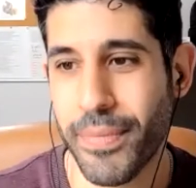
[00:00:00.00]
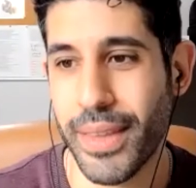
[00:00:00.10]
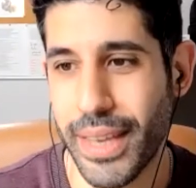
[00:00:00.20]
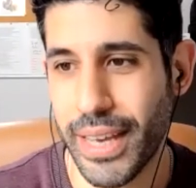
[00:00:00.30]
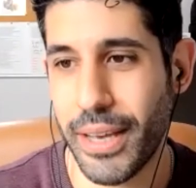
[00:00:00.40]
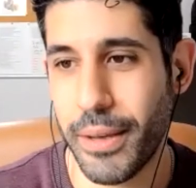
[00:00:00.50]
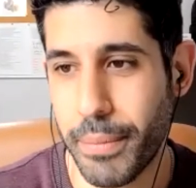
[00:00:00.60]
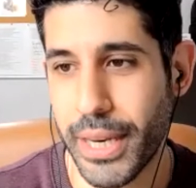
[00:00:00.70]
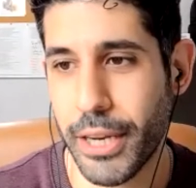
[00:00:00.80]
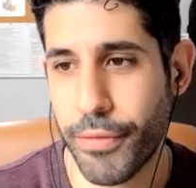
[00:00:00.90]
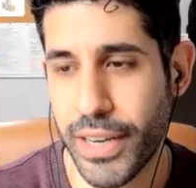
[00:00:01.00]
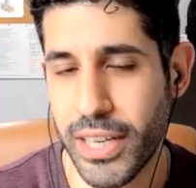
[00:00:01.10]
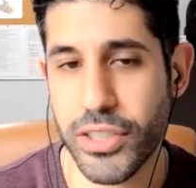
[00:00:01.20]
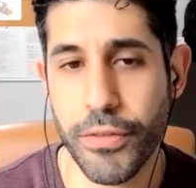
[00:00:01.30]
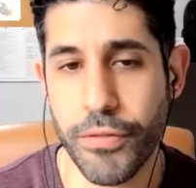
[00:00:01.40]
Yeah, been incredible.
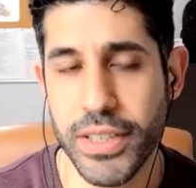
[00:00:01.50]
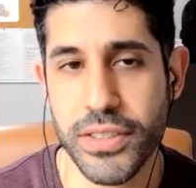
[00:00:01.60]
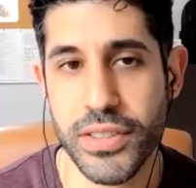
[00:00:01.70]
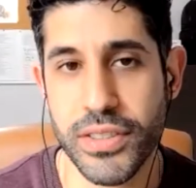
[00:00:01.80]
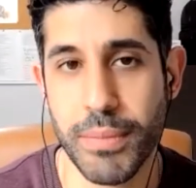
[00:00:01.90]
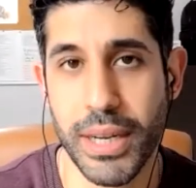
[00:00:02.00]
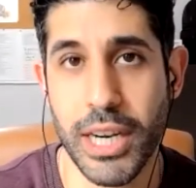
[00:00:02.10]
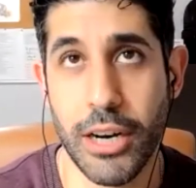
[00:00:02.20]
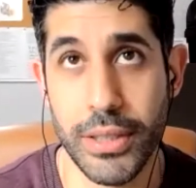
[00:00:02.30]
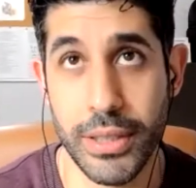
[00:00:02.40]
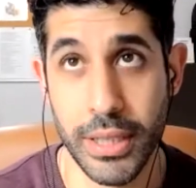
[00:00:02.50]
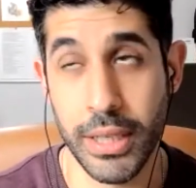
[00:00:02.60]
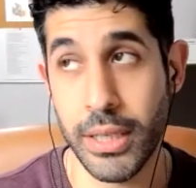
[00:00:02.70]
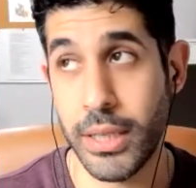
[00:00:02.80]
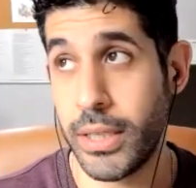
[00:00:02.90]
So for instance, my current
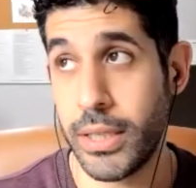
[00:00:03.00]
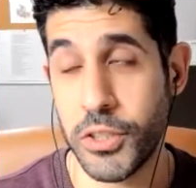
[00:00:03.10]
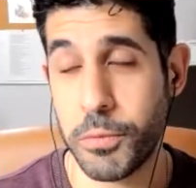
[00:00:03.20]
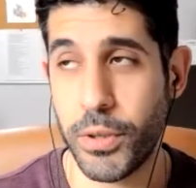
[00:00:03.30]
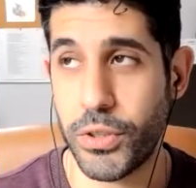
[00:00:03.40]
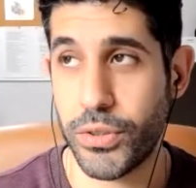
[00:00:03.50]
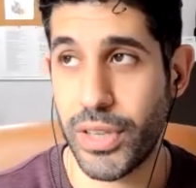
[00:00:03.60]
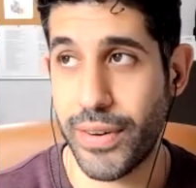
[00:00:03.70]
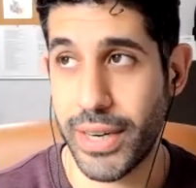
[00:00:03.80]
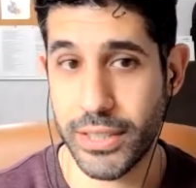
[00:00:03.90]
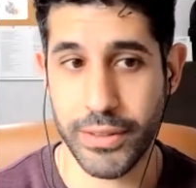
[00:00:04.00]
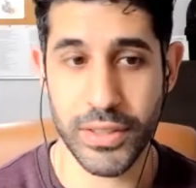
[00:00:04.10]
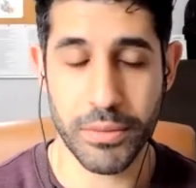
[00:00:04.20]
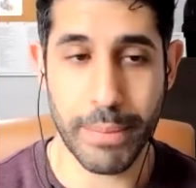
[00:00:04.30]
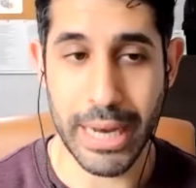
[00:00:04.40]
spiritual director
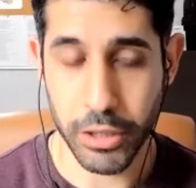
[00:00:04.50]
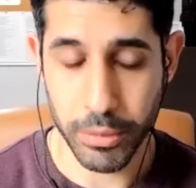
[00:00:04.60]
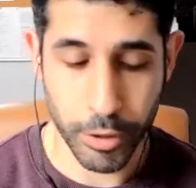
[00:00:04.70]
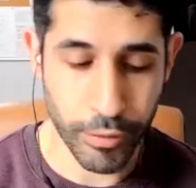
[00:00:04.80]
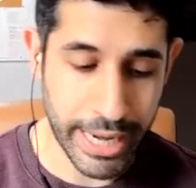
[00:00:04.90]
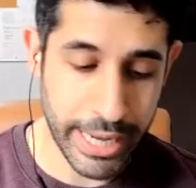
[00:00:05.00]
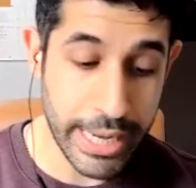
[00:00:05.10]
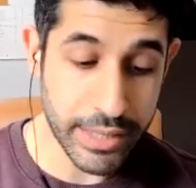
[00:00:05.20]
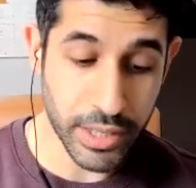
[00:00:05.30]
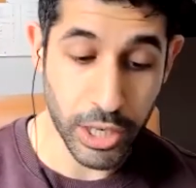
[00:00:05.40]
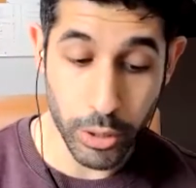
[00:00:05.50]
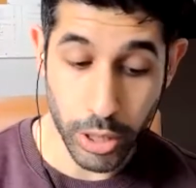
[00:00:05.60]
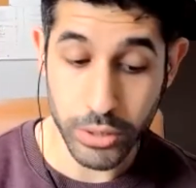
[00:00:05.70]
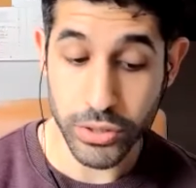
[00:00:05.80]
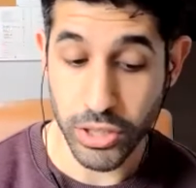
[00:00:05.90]
is Malcolm Gray. He's a
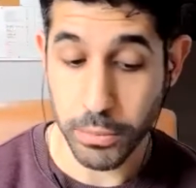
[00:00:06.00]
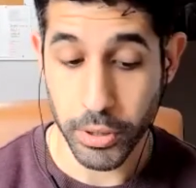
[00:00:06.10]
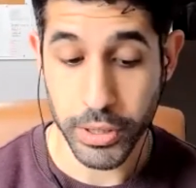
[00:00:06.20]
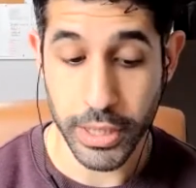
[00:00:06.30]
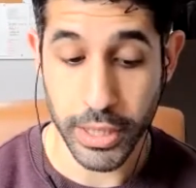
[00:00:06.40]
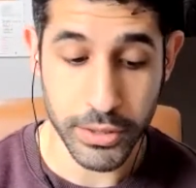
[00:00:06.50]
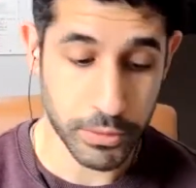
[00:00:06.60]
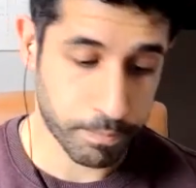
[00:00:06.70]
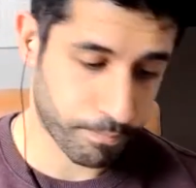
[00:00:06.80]
co-host on the podcast.